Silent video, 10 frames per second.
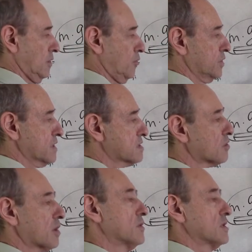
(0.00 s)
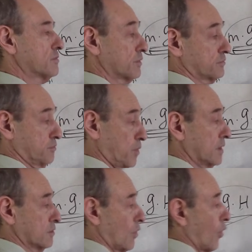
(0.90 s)
What is the derivative of
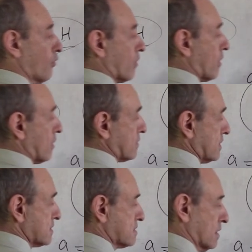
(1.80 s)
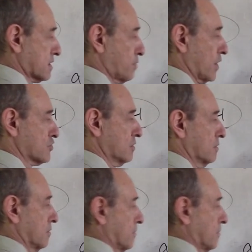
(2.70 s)
one over this expression?